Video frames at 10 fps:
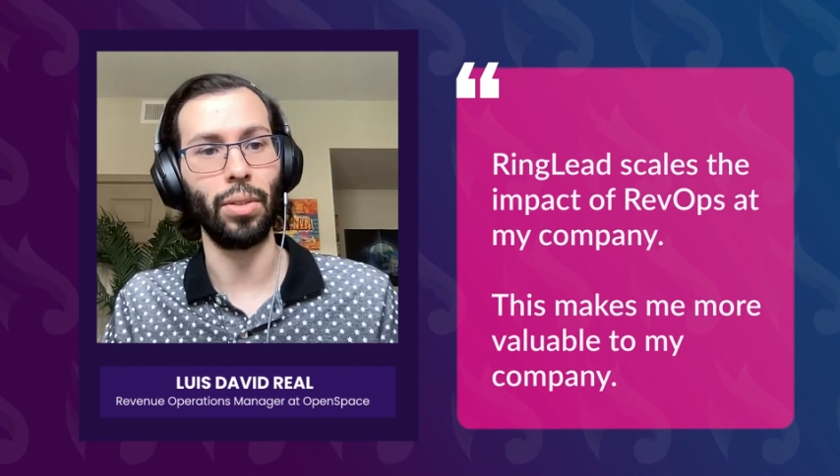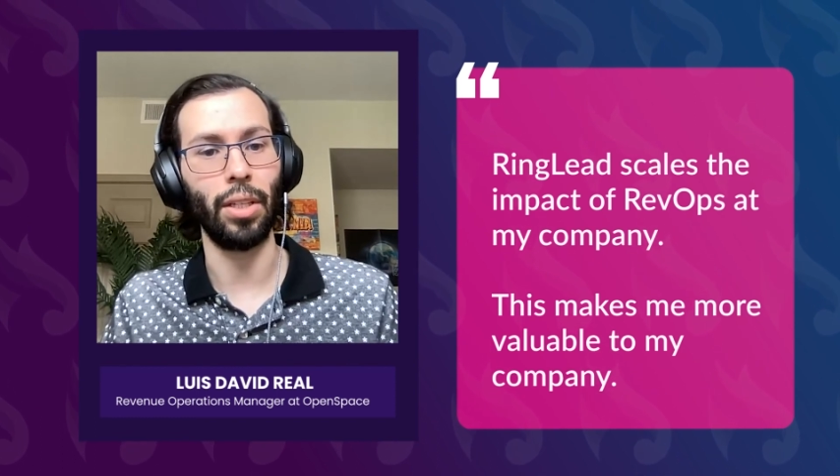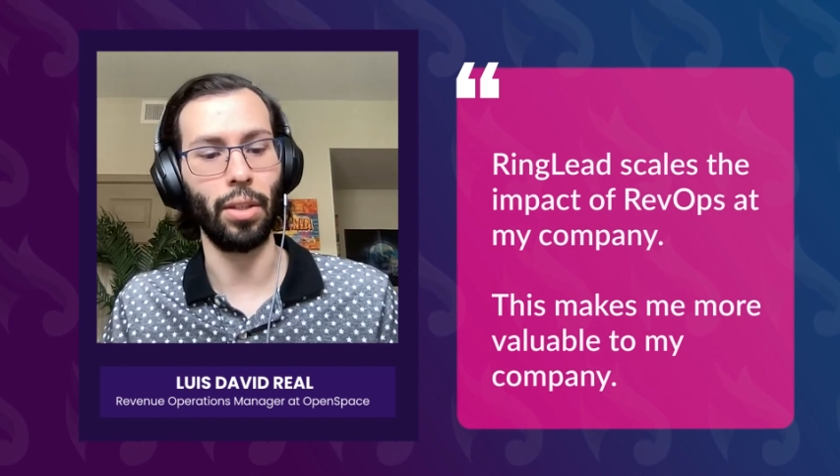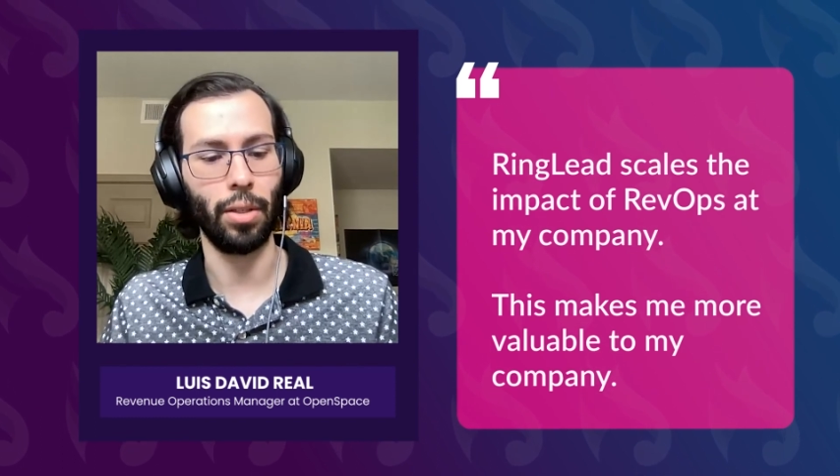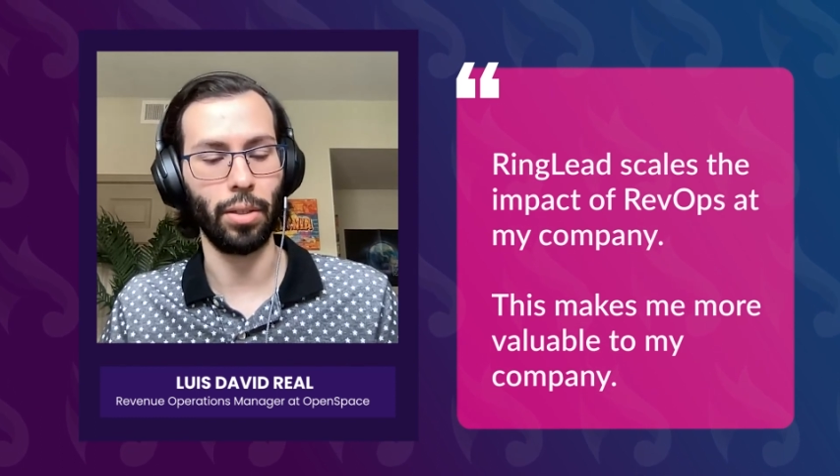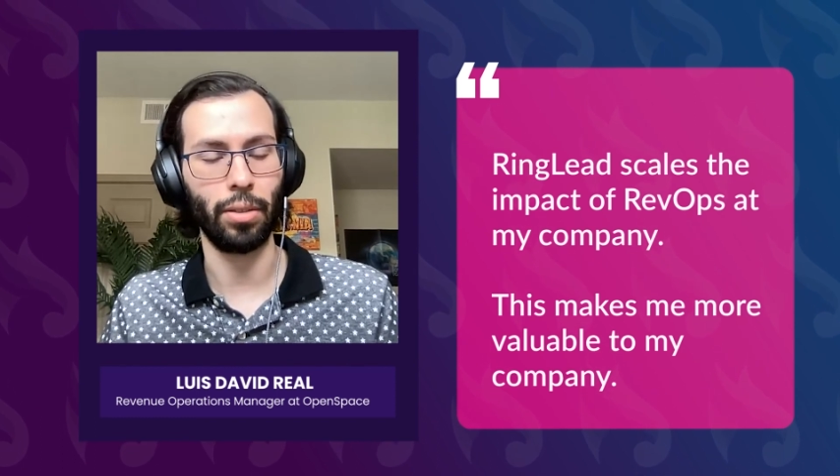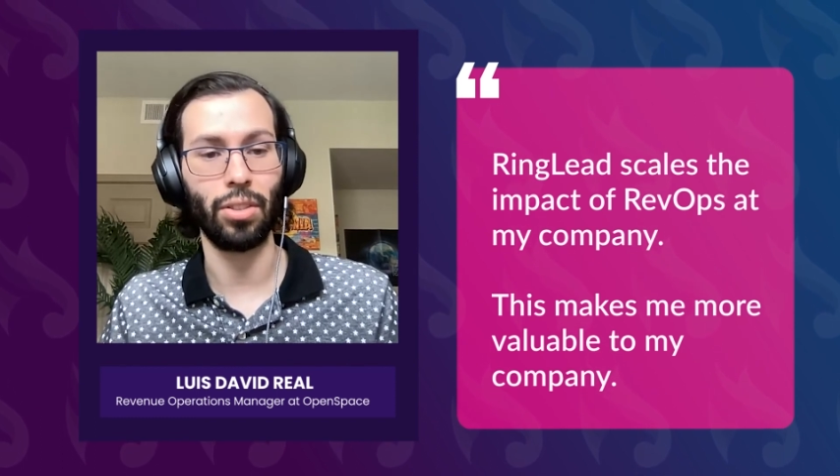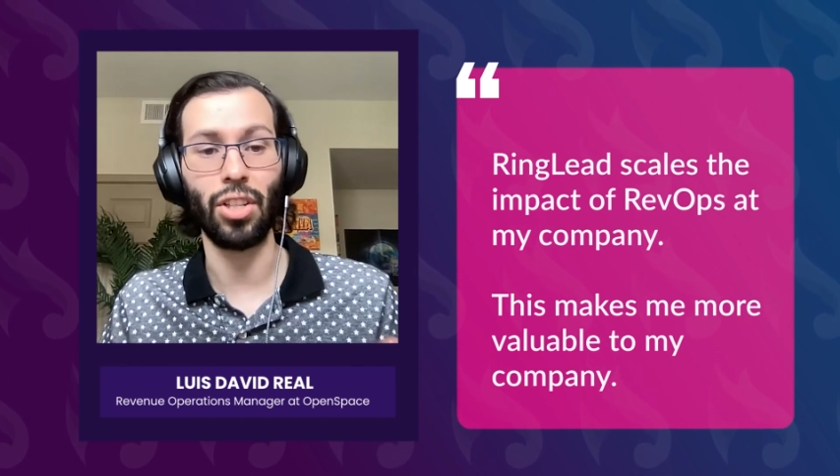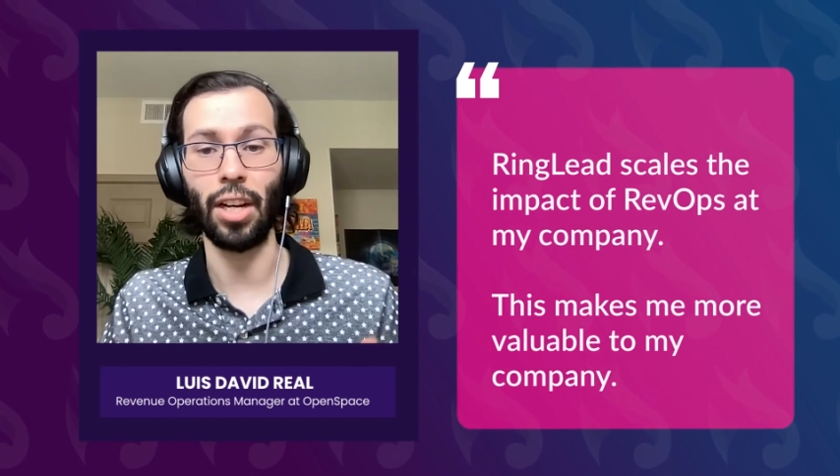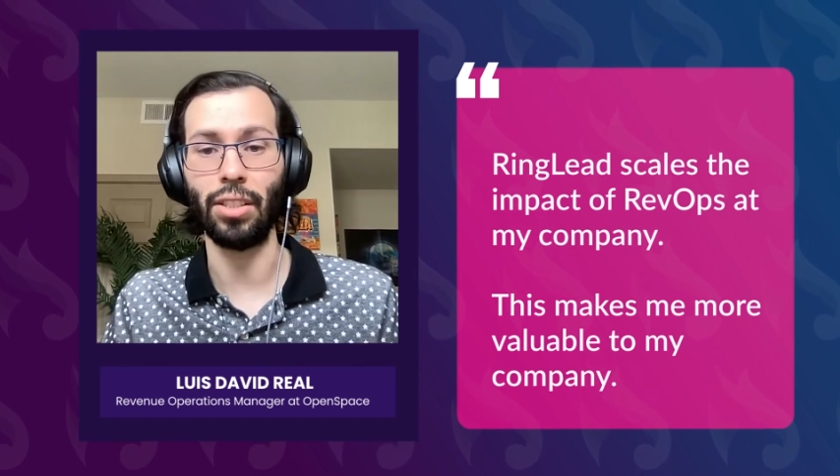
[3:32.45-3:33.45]
to either
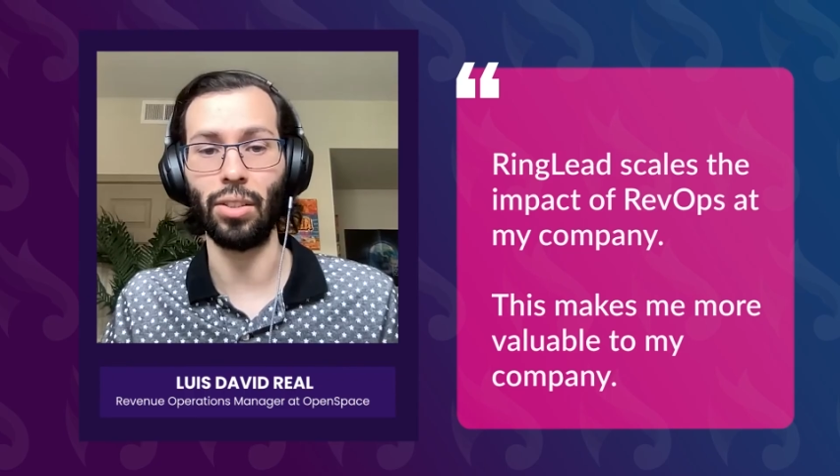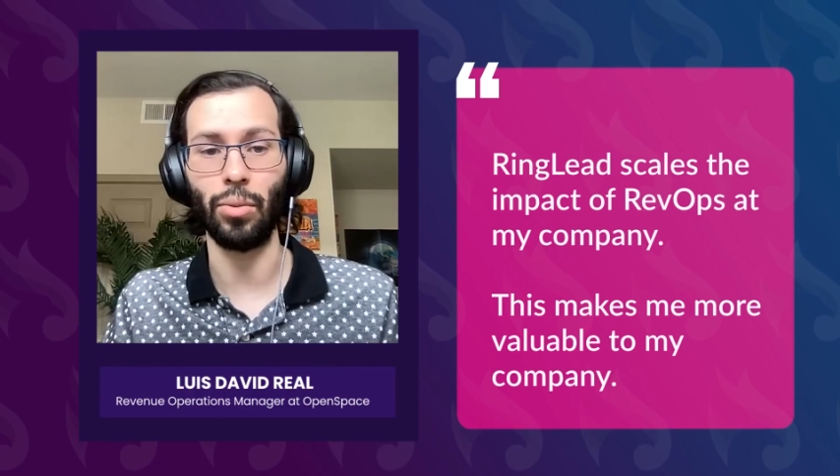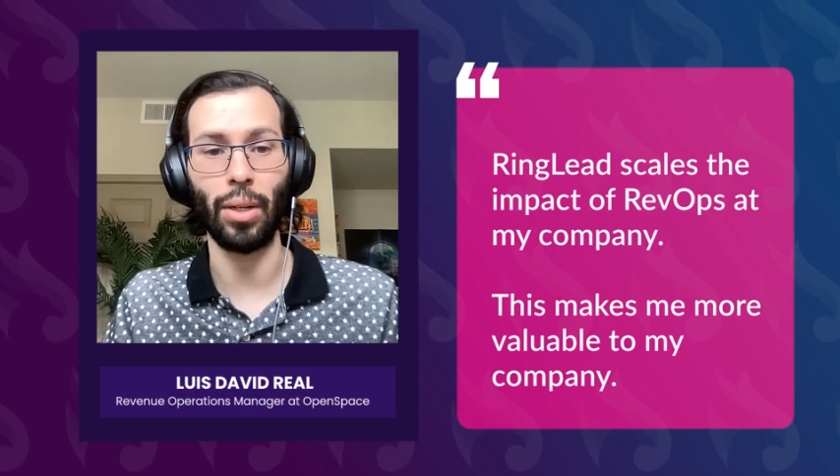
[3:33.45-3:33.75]
change the